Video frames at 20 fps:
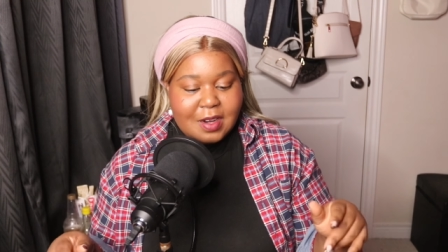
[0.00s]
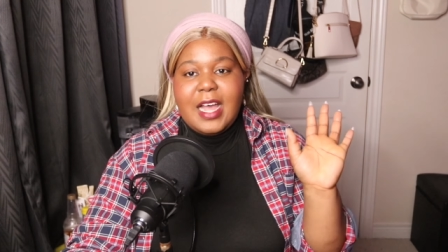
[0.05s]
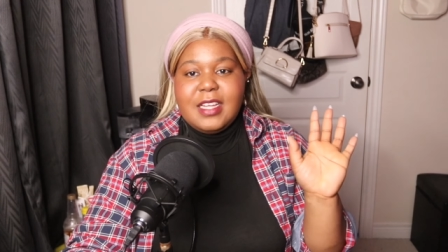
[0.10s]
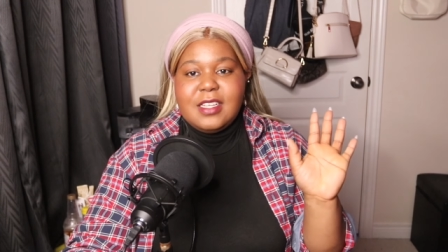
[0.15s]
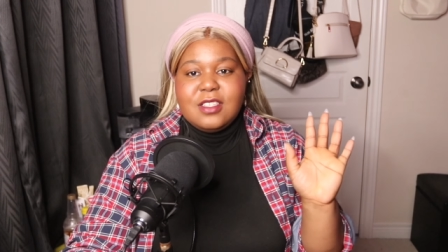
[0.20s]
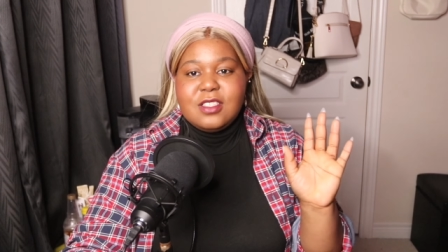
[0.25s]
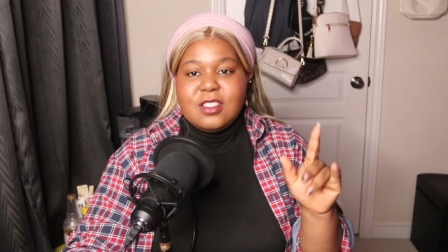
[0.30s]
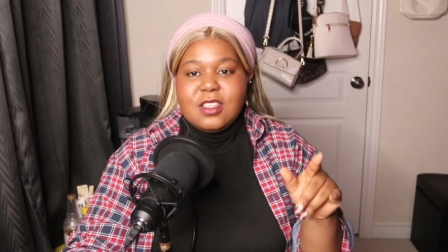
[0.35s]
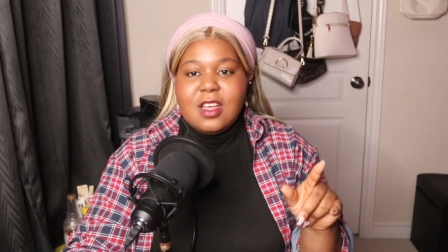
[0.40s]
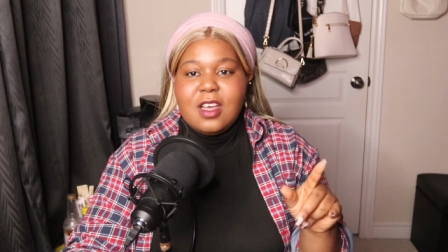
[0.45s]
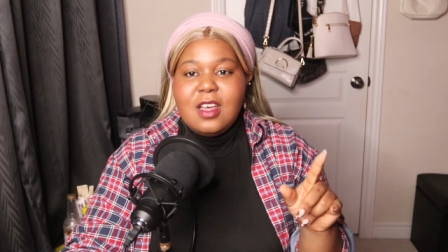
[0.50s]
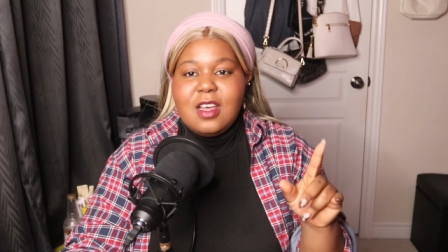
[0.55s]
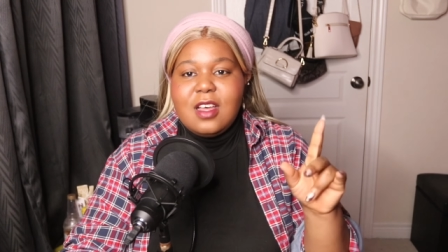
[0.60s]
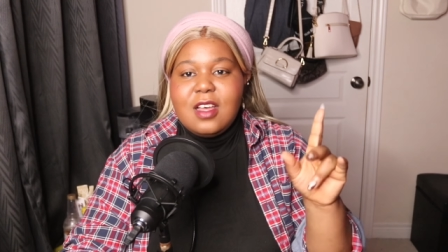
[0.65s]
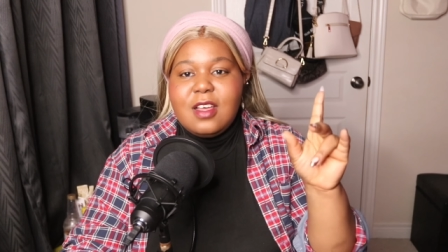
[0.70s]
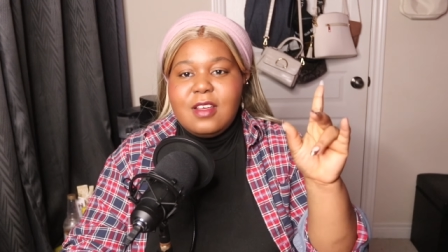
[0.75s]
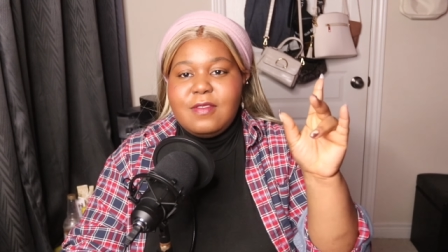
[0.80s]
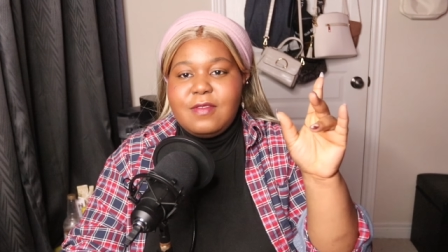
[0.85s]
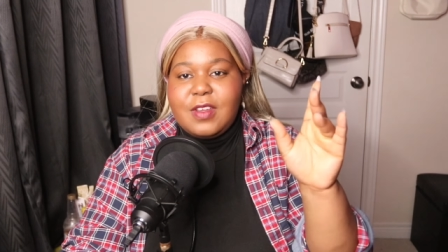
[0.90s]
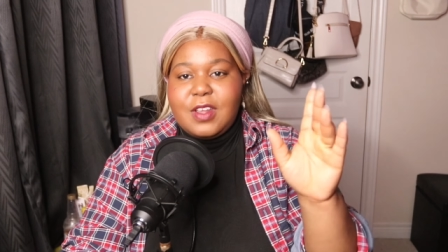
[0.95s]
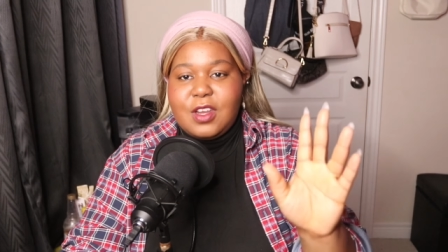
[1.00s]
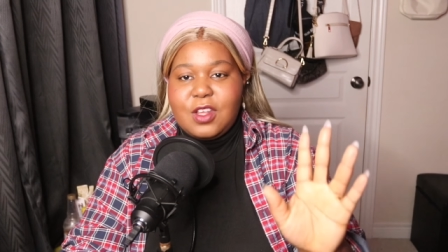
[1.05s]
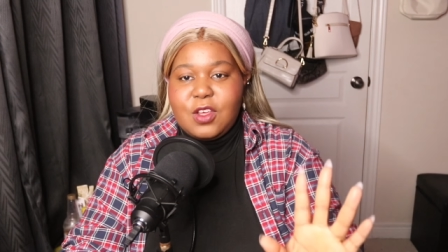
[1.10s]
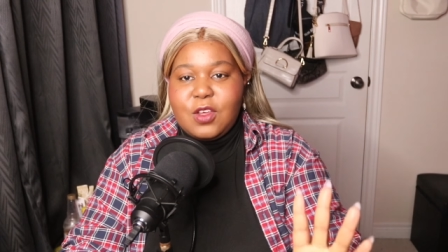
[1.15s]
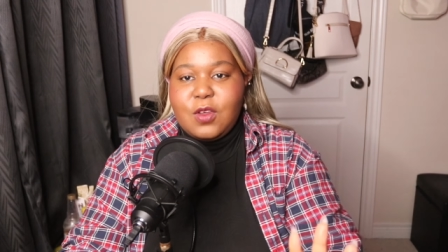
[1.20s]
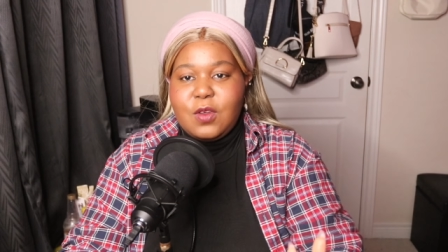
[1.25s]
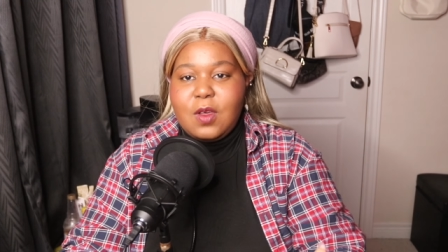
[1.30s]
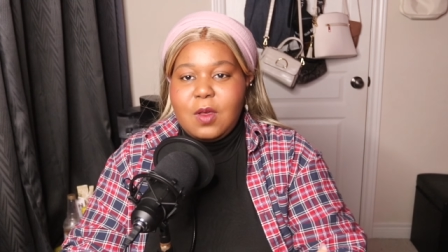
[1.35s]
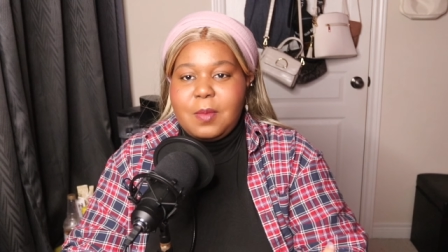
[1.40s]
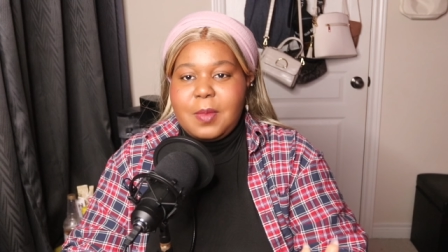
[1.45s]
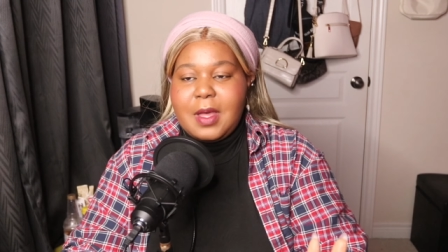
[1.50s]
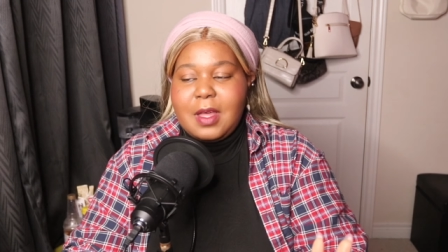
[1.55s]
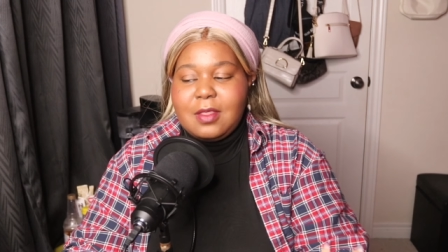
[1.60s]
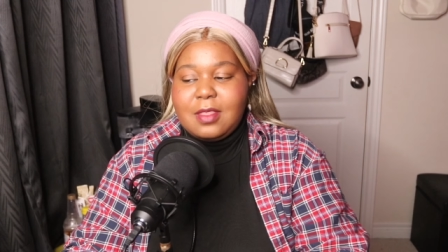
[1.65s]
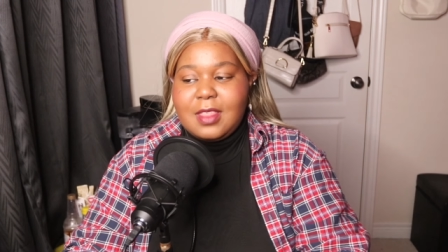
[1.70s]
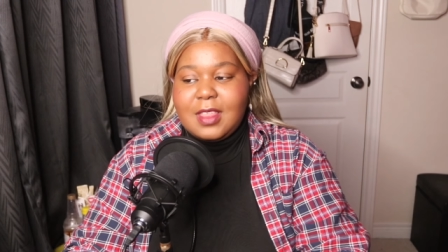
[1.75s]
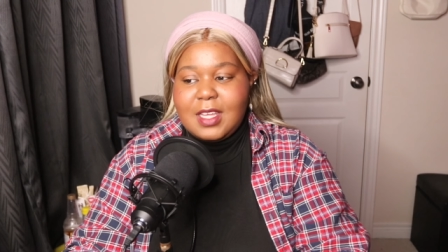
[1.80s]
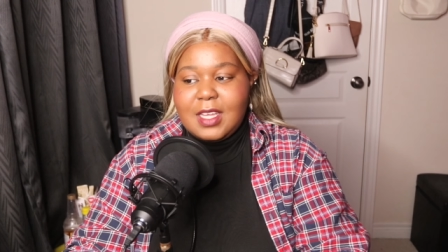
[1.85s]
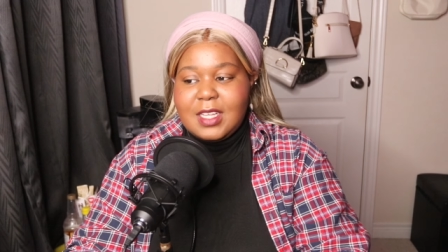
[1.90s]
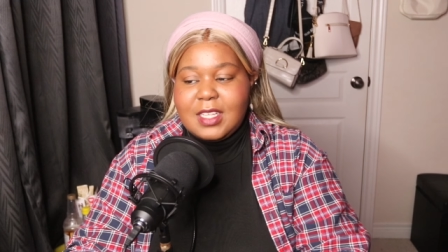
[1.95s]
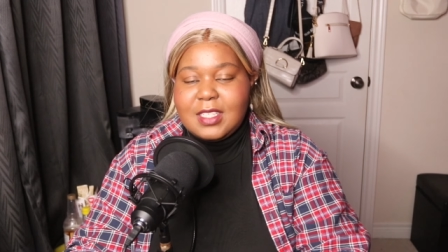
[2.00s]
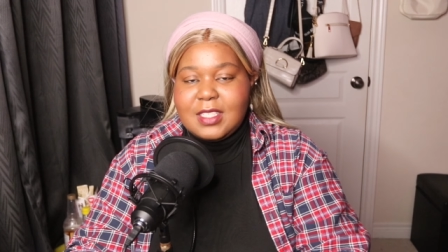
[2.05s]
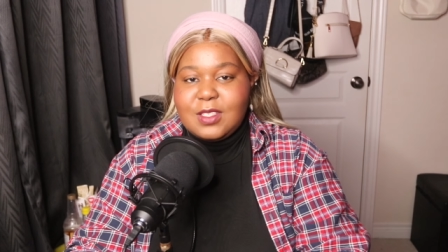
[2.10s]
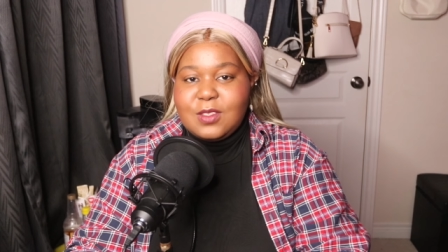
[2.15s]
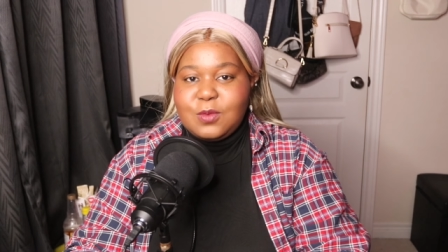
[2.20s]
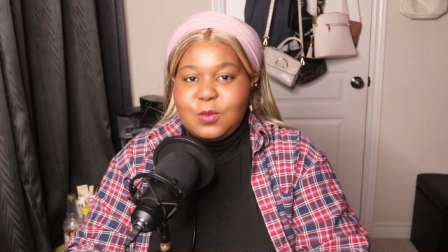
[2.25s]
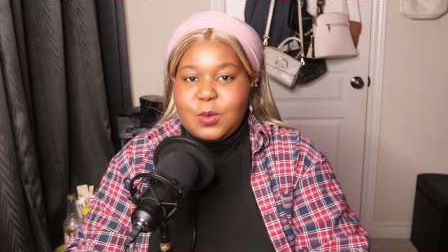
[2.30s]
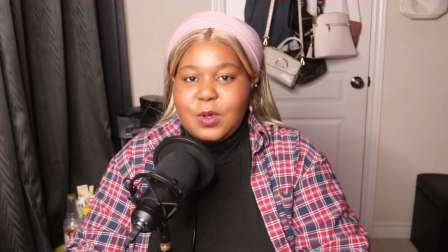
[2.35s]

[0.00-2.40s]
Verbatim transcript: I saw a video about this